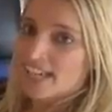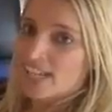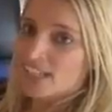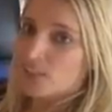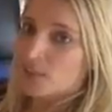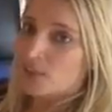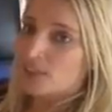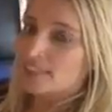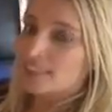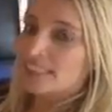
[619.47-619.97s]

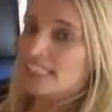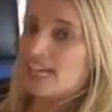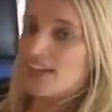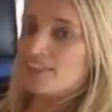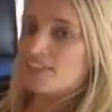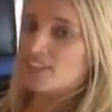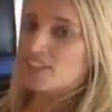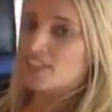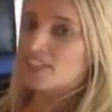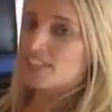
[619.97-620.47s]
And you can see how
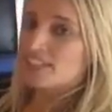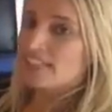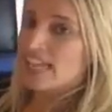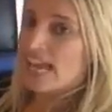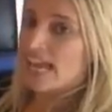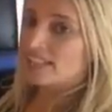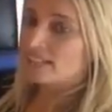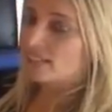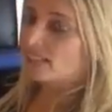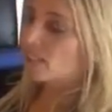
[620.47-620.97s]
this just
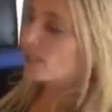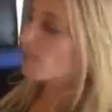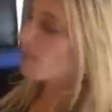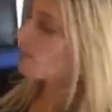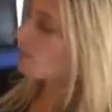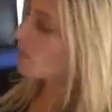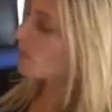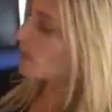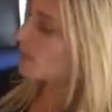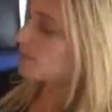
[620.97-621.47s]
adds a little
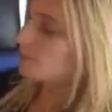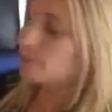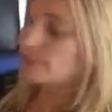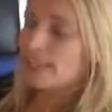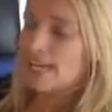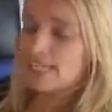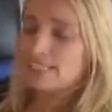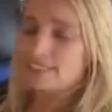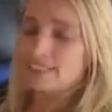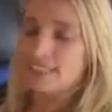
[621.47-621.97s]
bit more
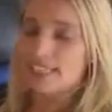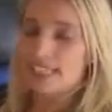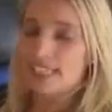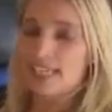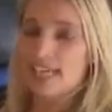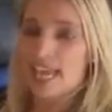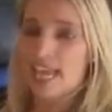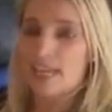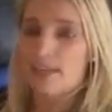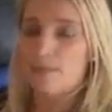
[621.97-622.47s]

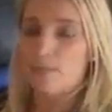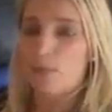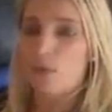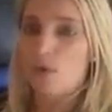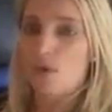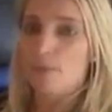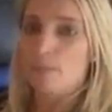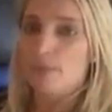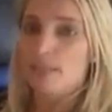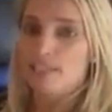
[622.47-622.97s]
complexity and
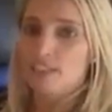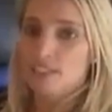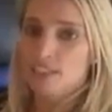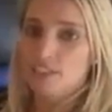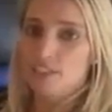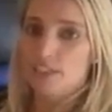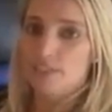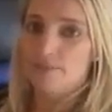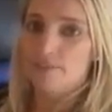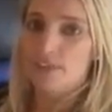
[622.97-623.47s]
more
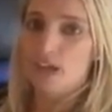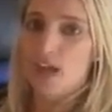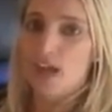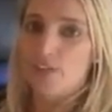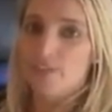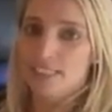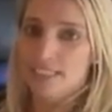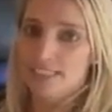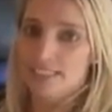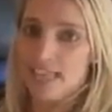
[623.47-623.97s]
muscles are
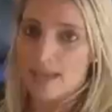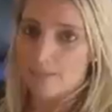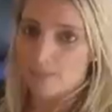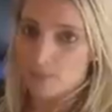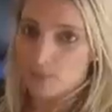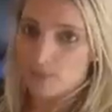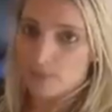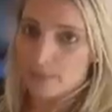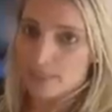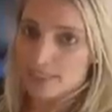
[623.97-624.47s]
involved in that
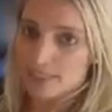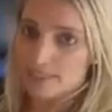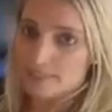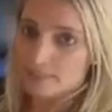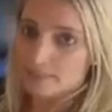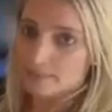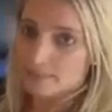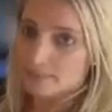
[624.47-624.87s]
movement.